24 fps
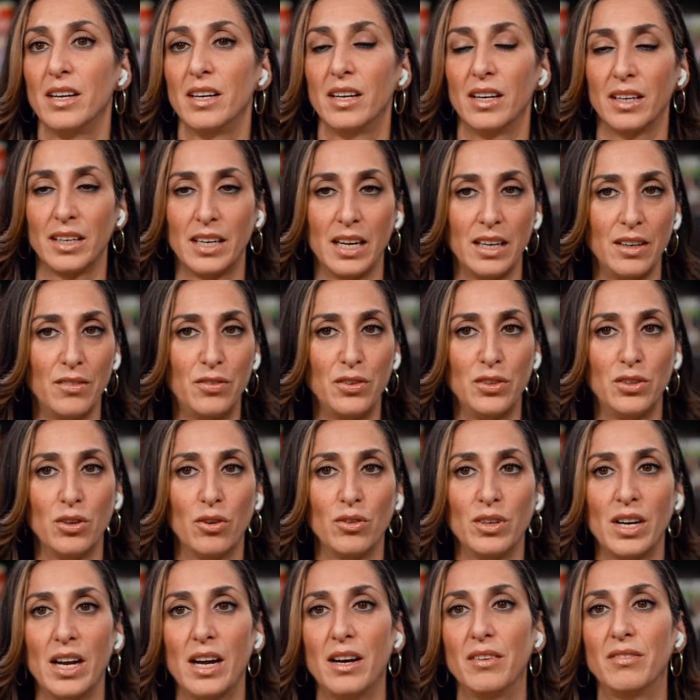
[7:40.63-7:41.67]
Again, if you
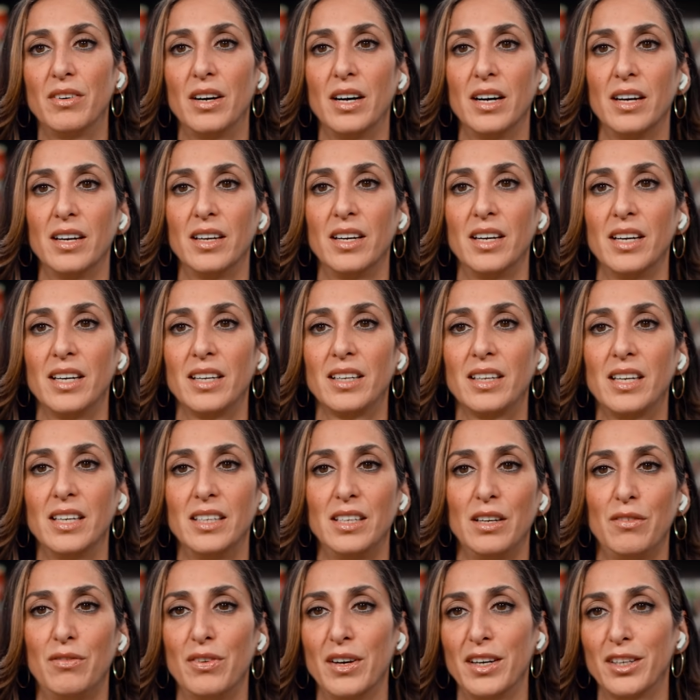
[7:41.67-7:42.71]
don't have a
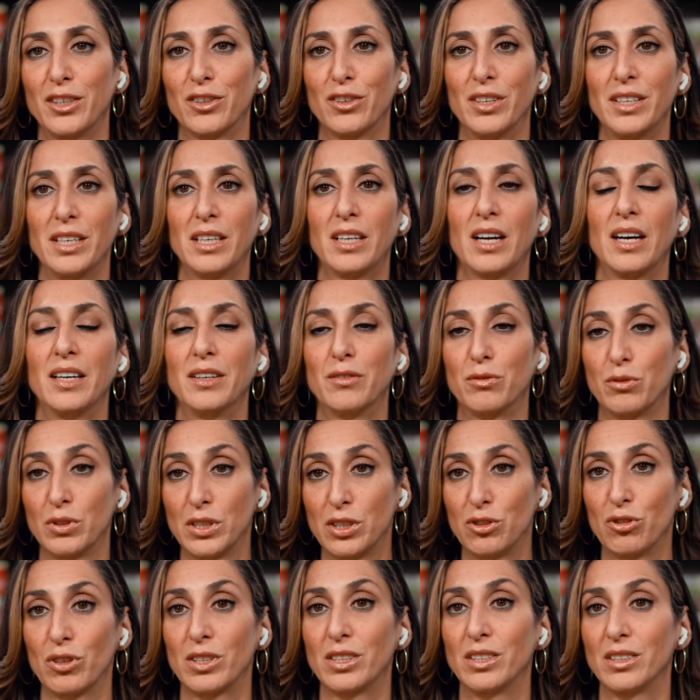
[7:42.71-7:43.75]
kidney failure or any kind of
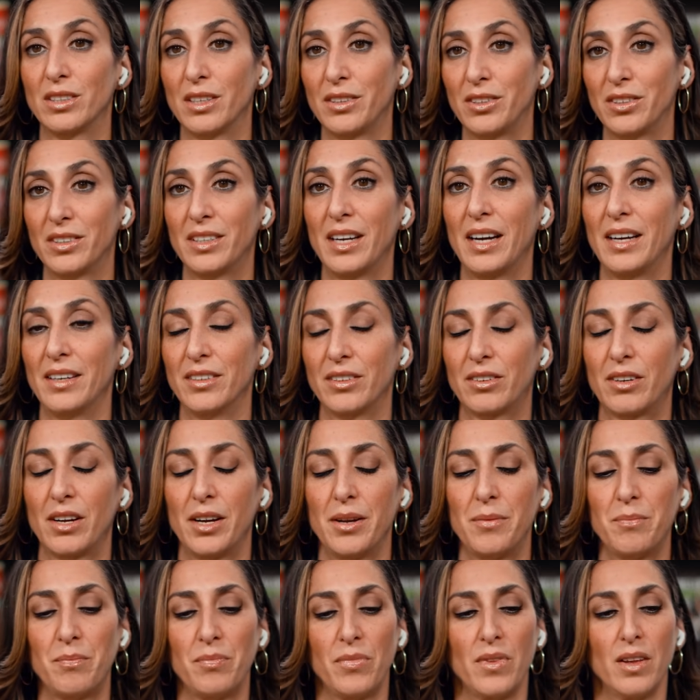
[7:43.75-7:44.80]
restrictions on your diet,
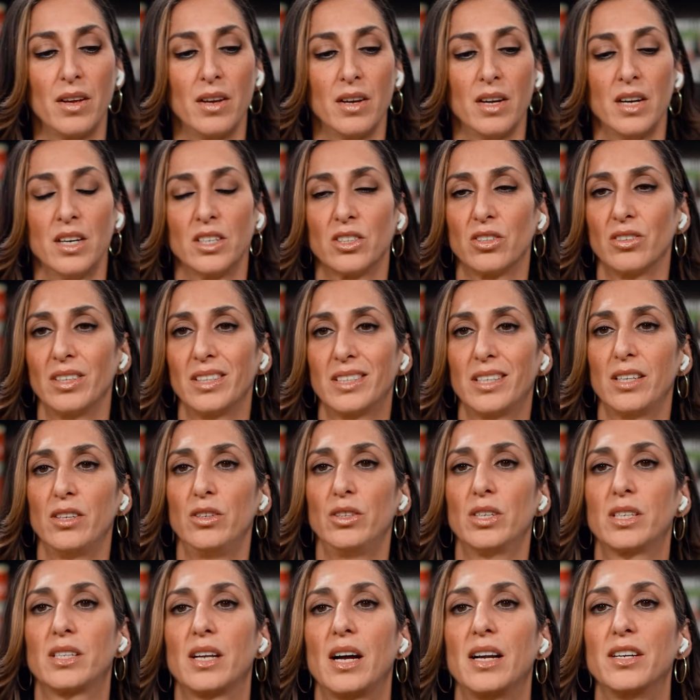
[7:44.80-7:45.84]
okay? So let's say you
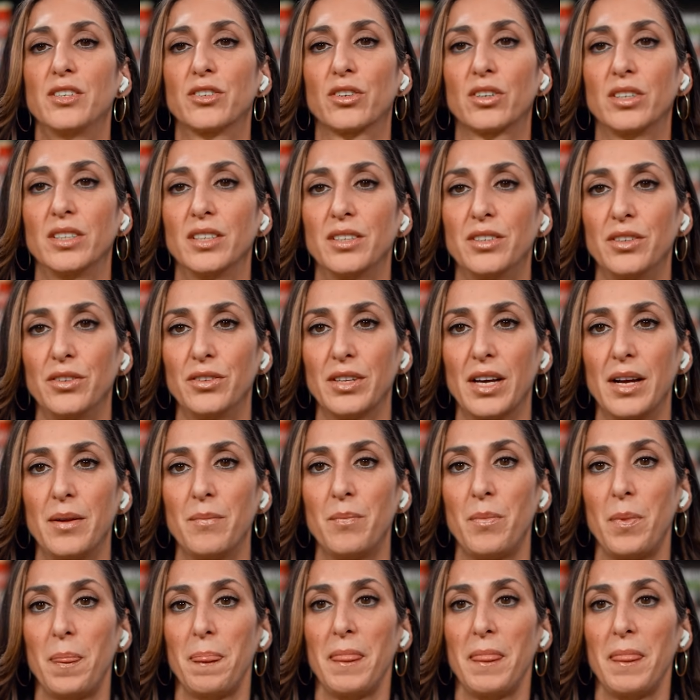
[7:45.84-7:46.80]
decide you're going to do that.